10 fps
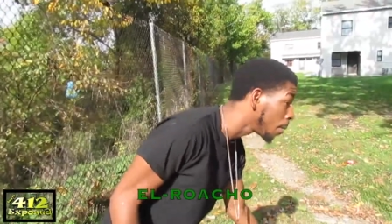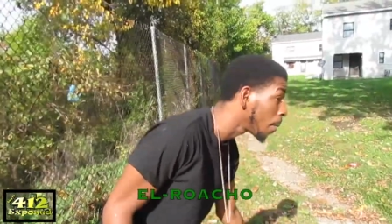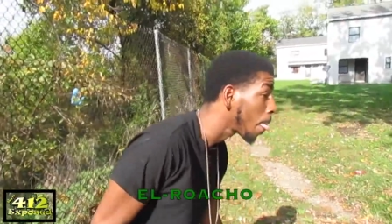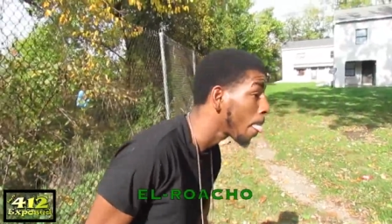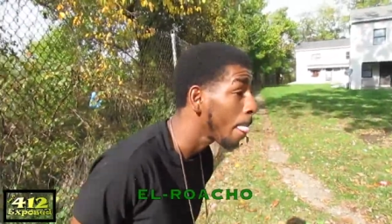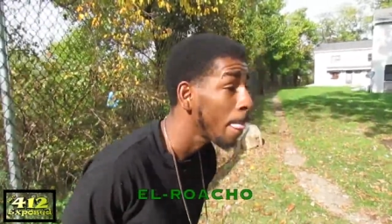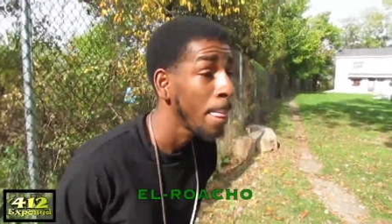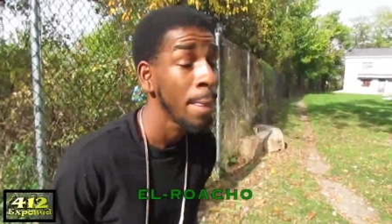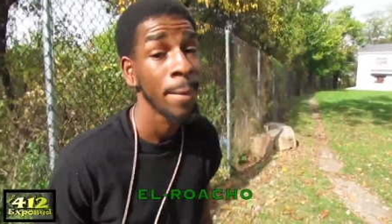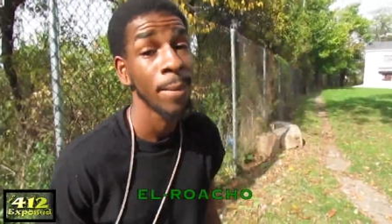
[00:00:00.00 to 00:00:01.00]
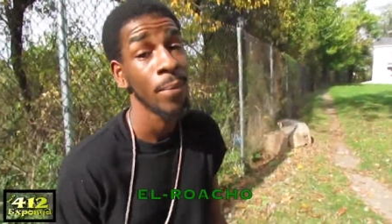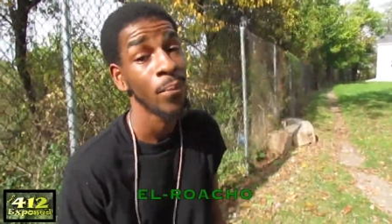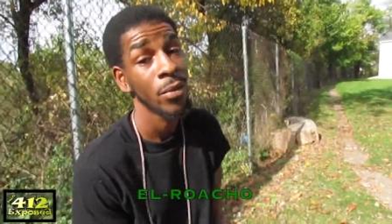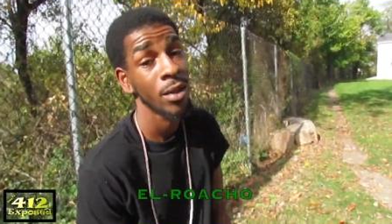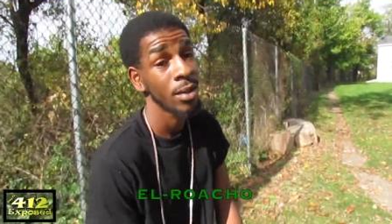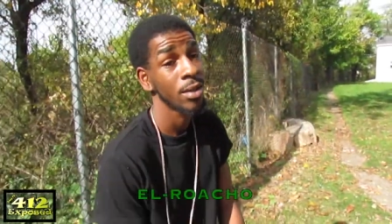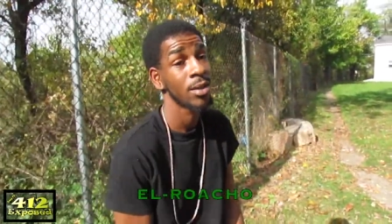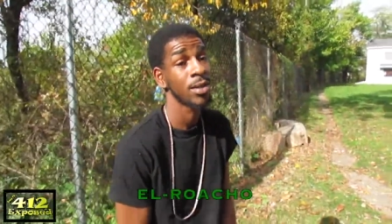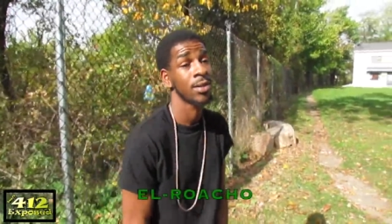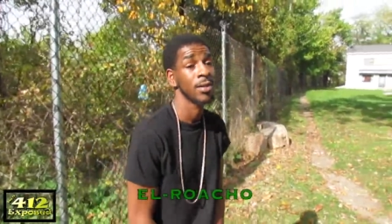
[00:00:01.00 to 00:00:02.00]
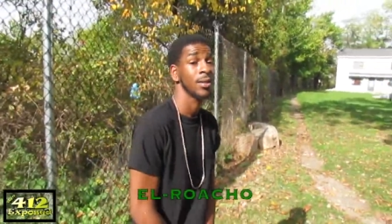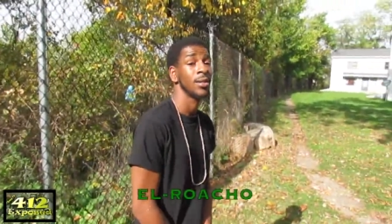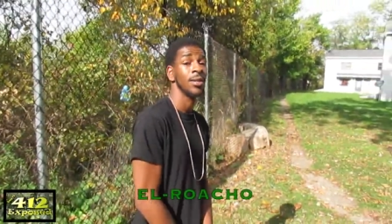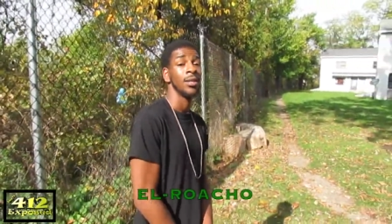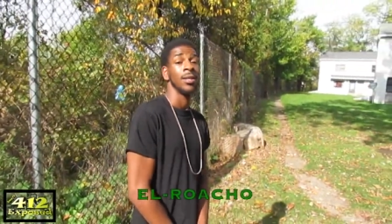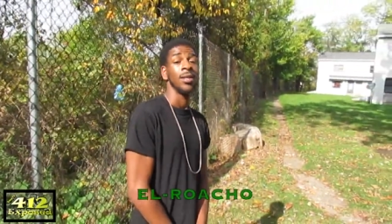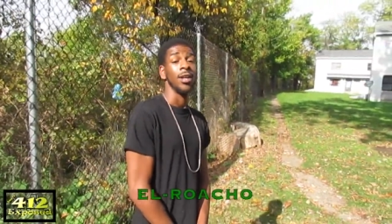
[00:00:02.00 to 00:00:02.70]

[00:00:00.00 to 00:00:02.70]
work, you know what I'm saying? What's your name? El Roacho, right?